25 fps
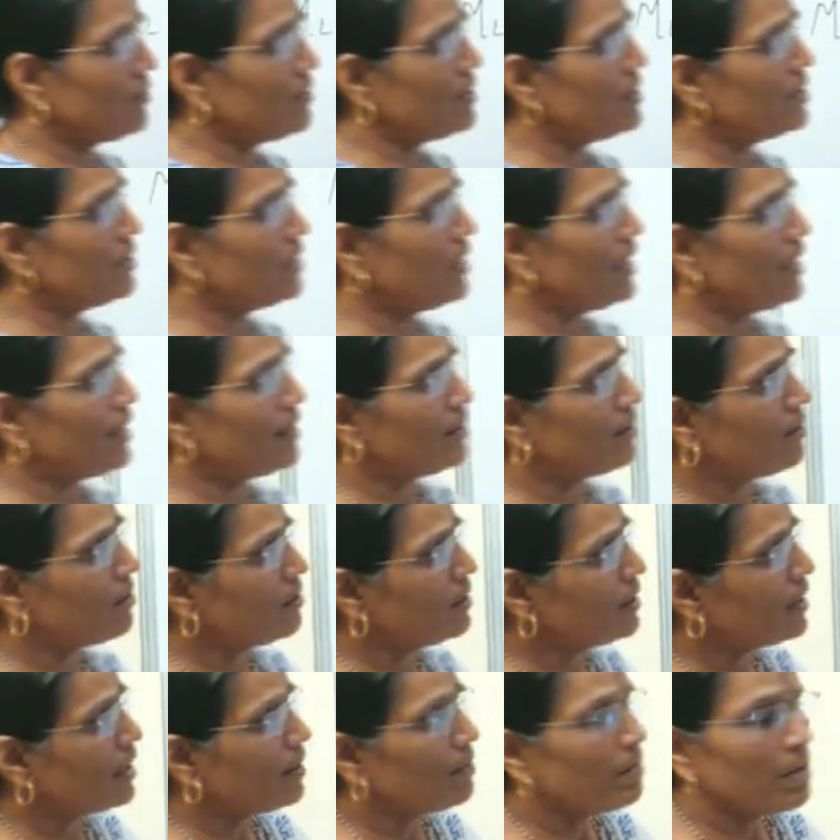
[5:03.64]
first
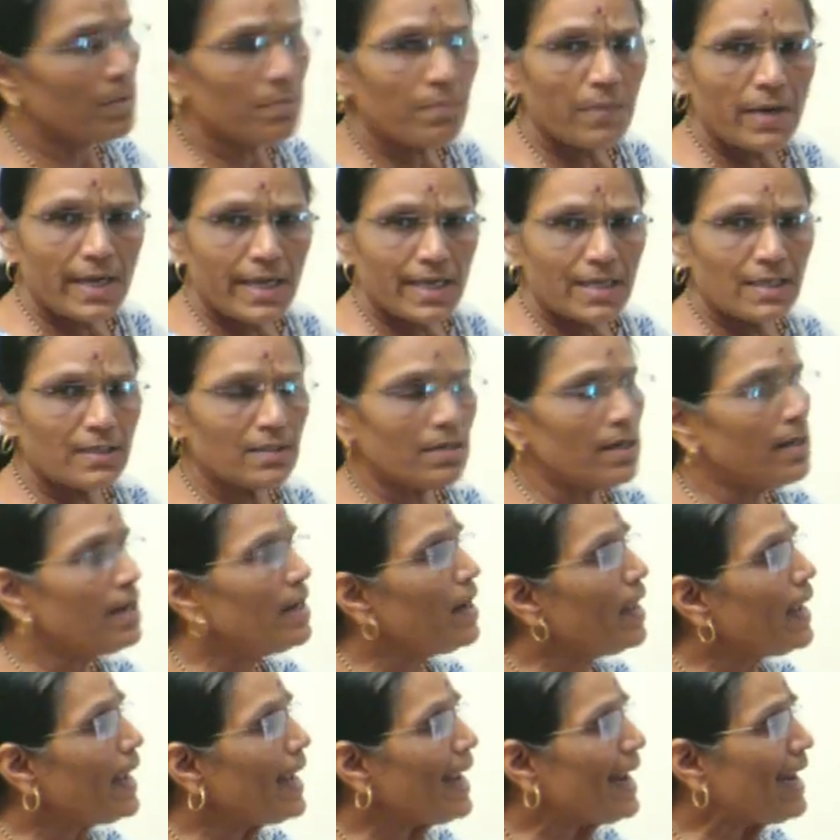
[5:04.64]
electron can be placed in
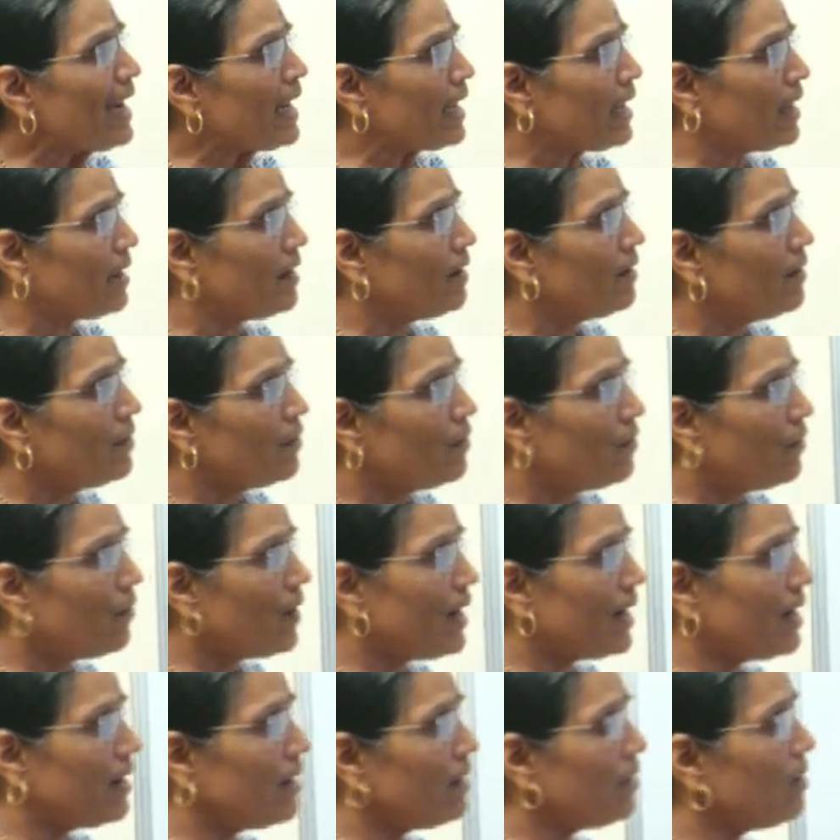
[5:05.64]
any
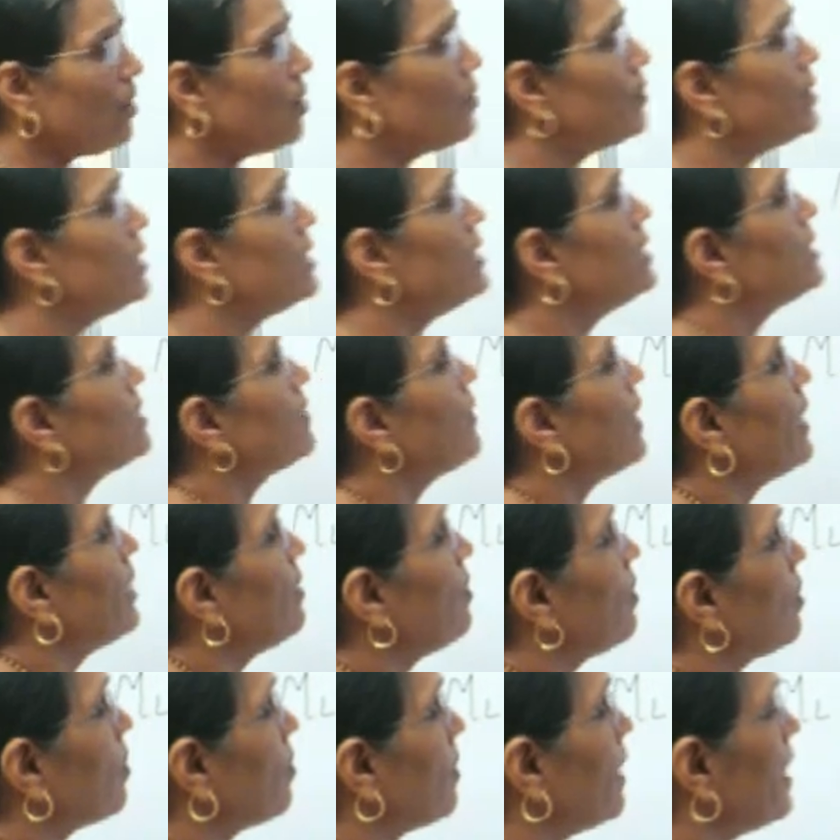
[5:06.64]
one of these 5
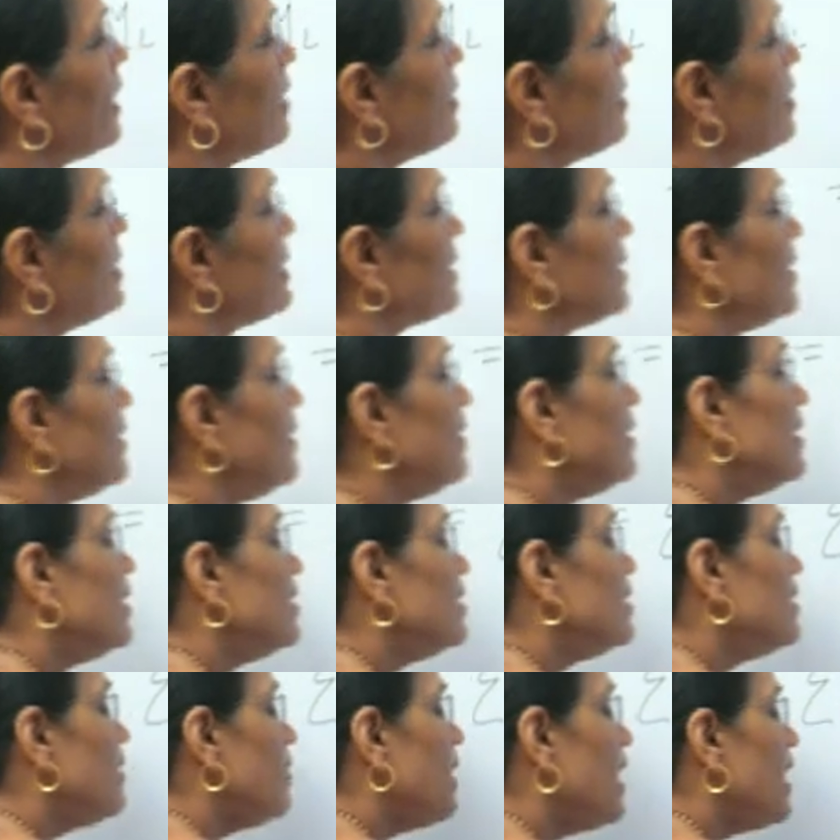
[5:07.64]
orbitals.
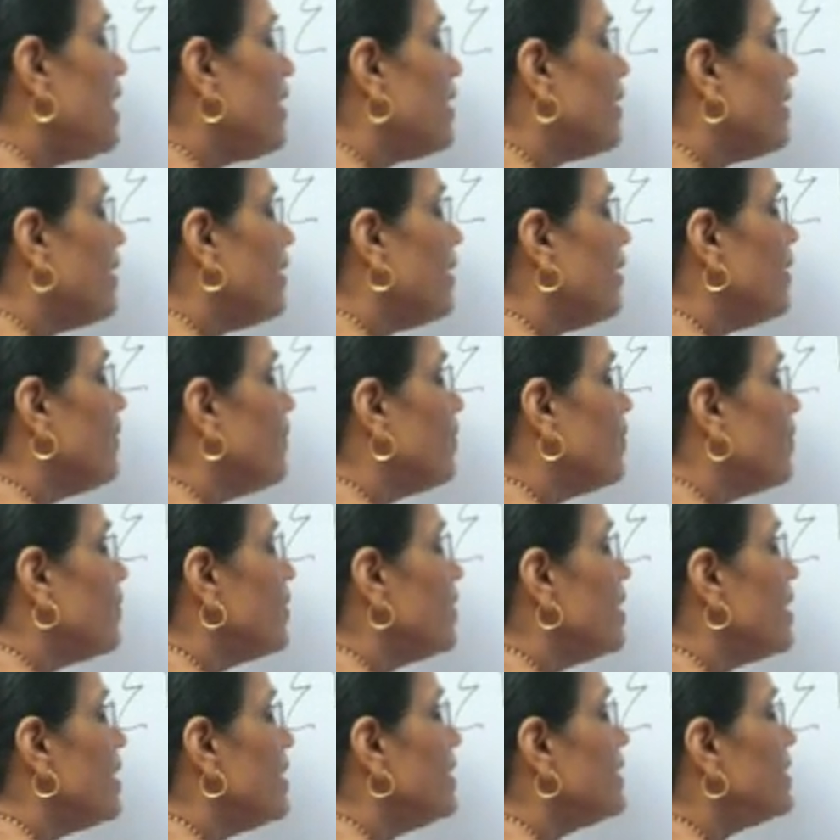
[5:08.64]
Similarly,
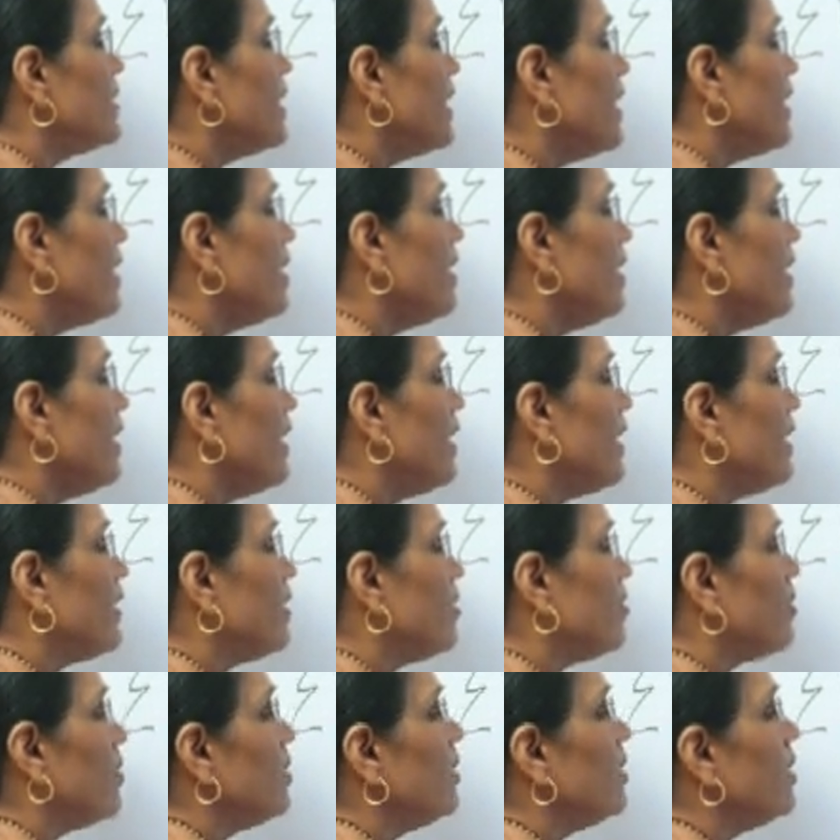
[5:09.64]
the second
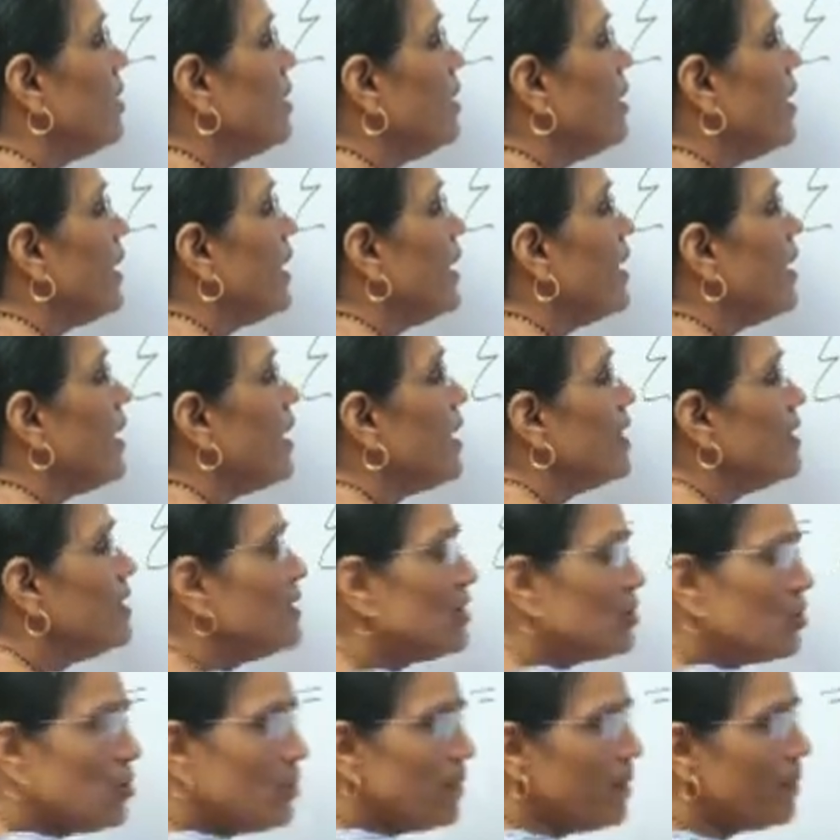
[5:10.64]
electron can
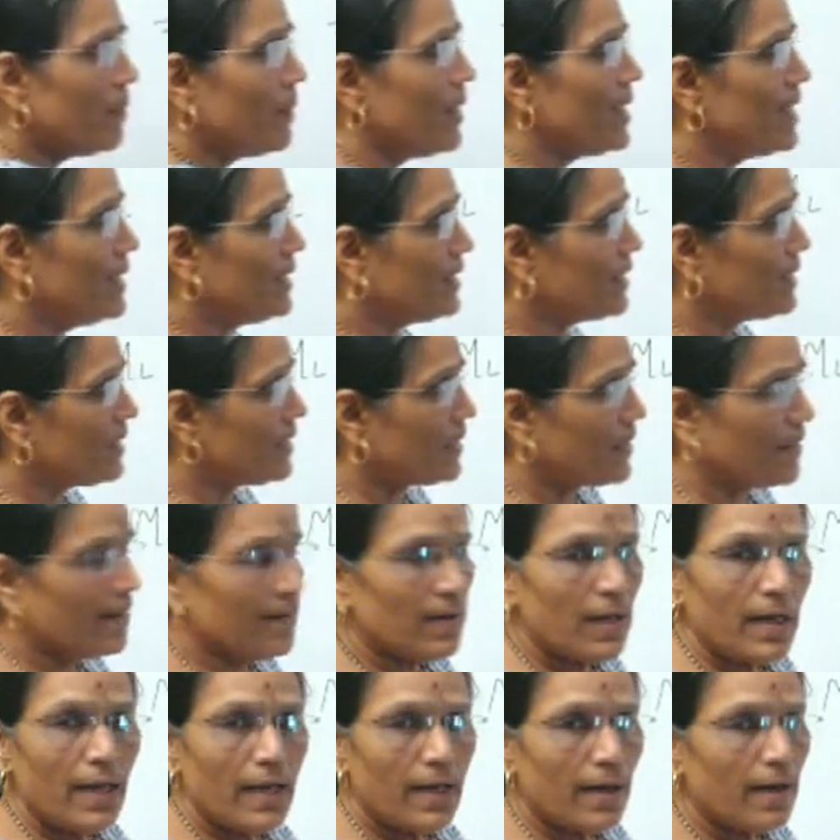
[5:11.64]
also be placed
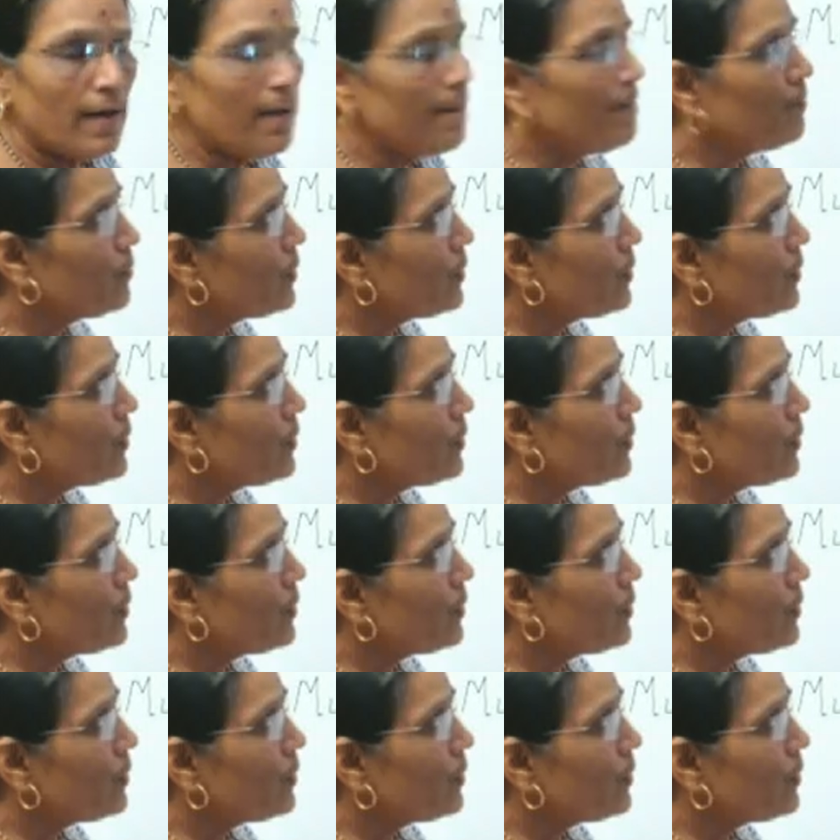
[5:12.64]
in